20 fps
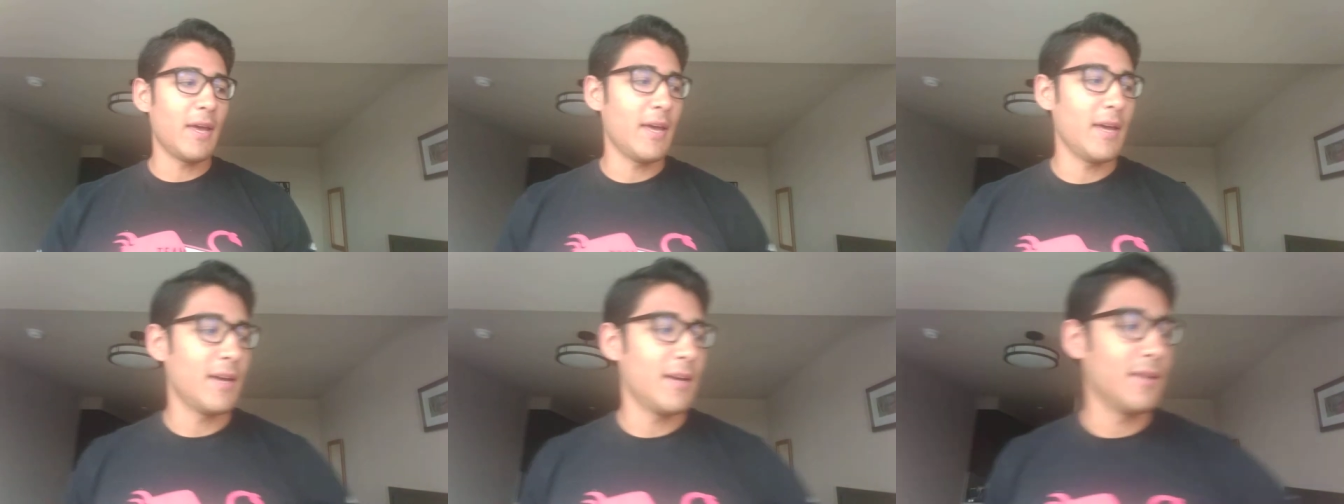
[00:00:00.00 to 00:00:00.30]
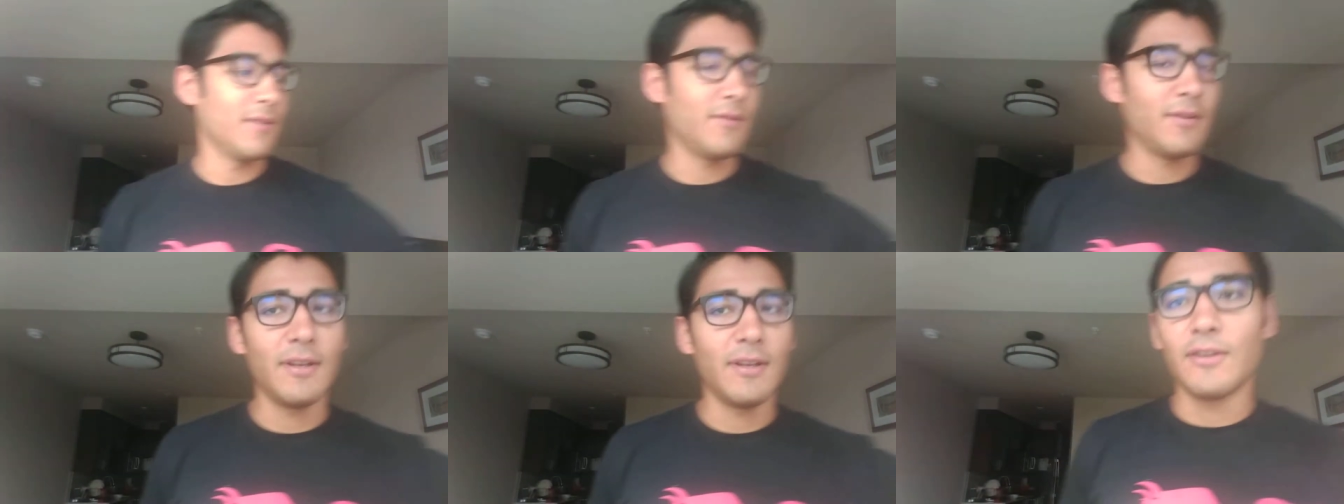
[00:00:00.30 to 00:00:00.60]

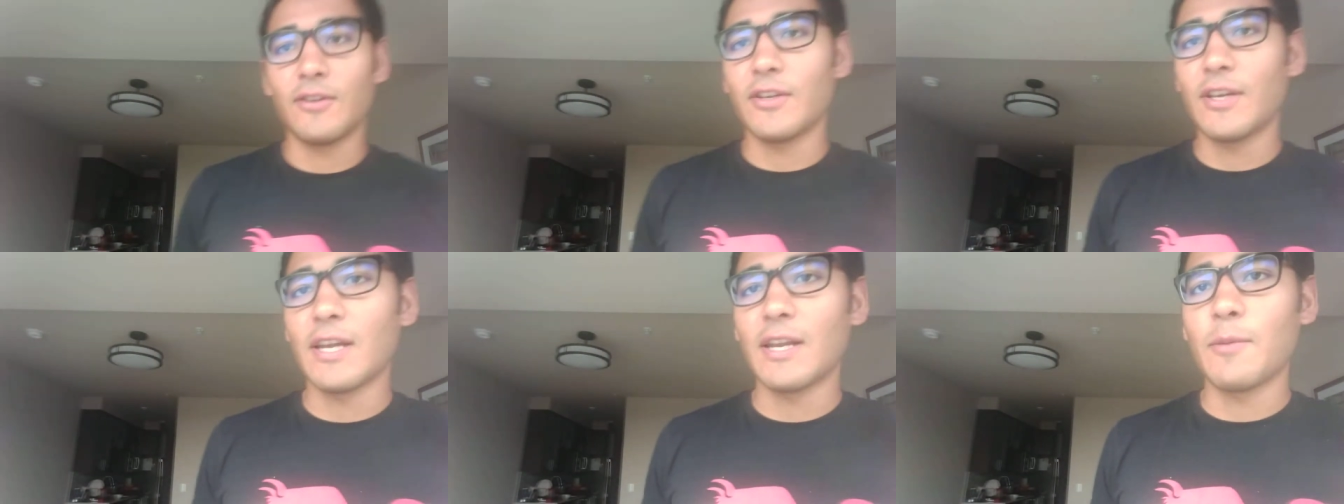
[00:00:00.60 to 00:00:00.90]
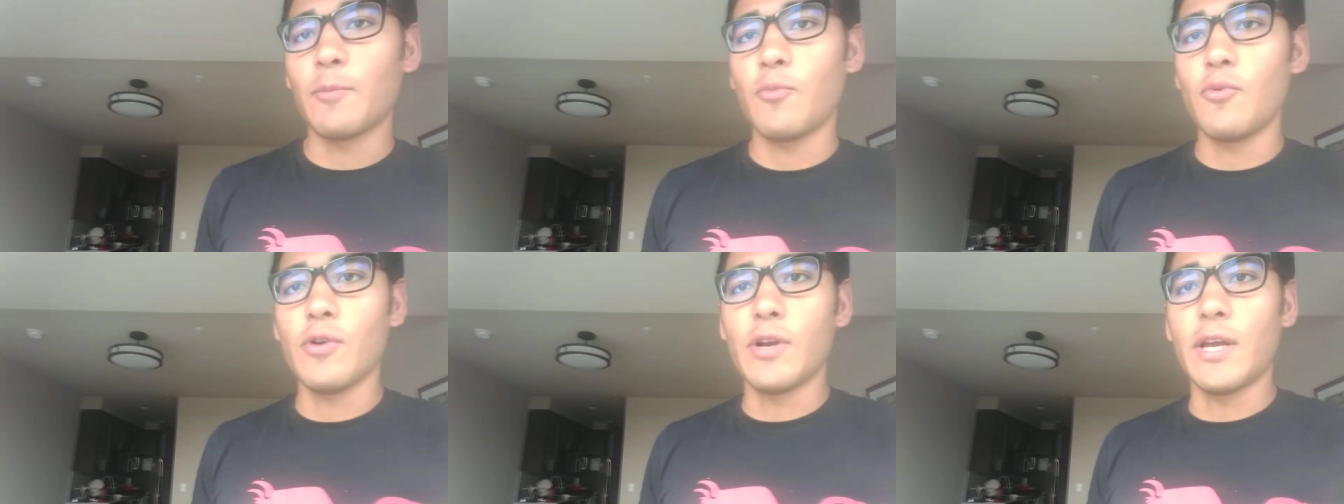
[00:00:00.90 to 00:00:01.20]
hands, and it's
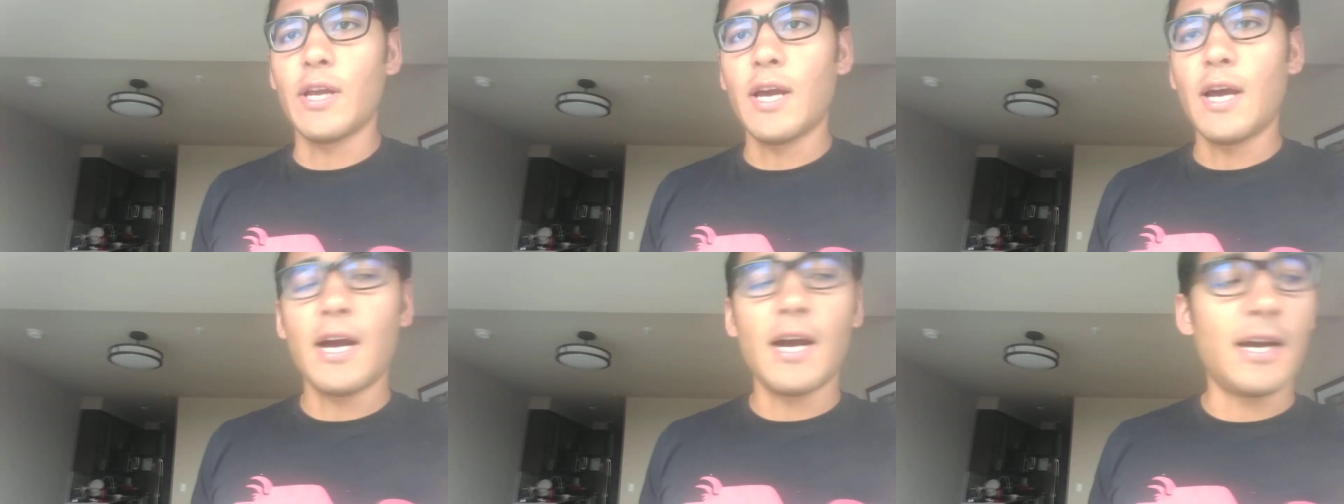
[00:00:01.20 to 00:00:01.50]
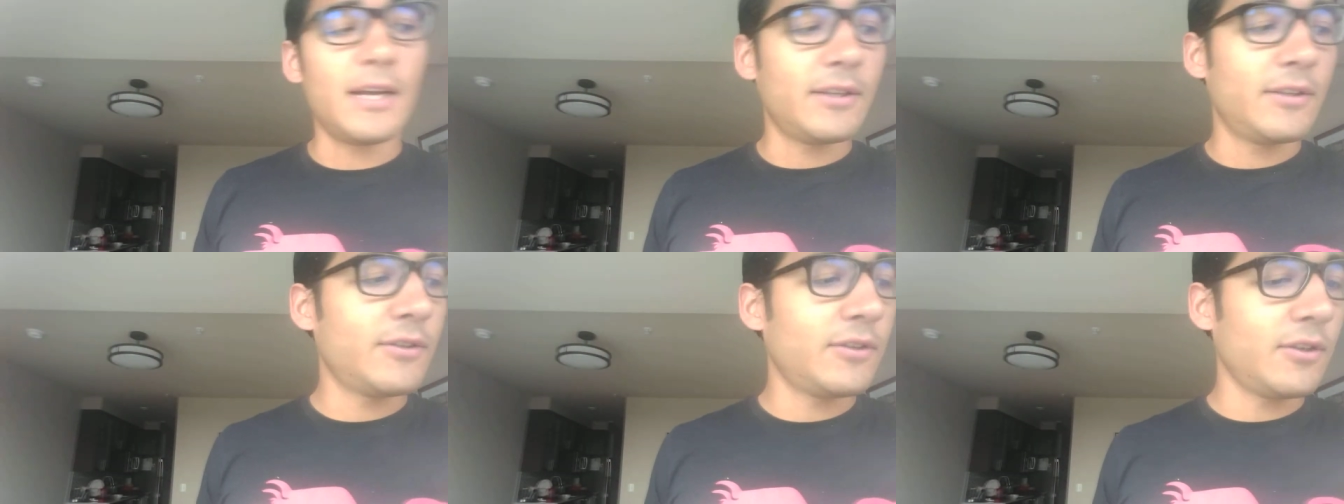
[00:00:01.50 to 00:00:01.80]
getting pretty
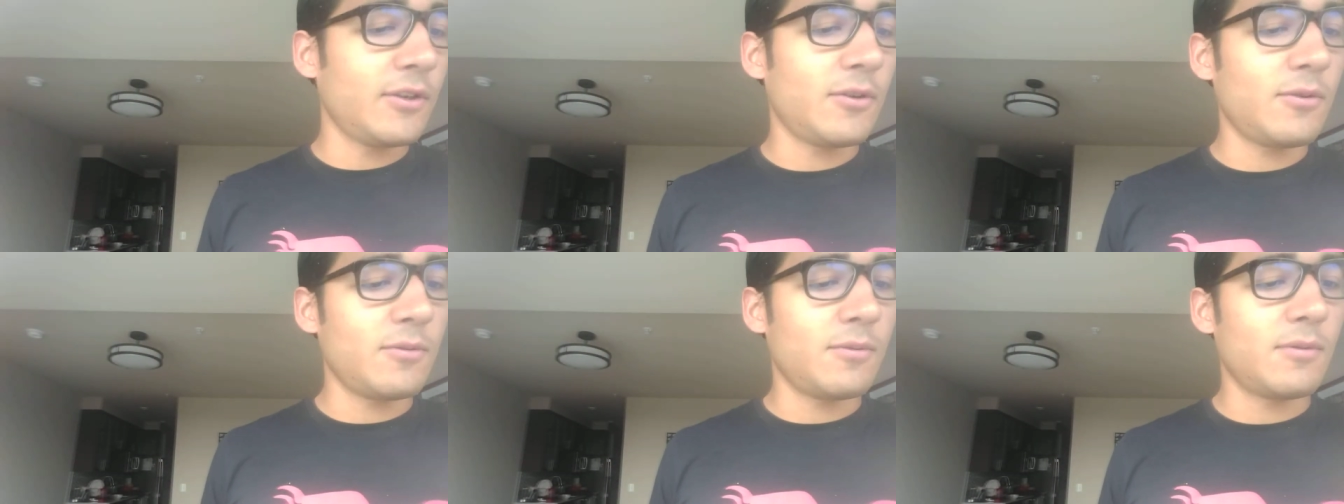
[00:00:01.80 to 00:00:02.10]
hot, so.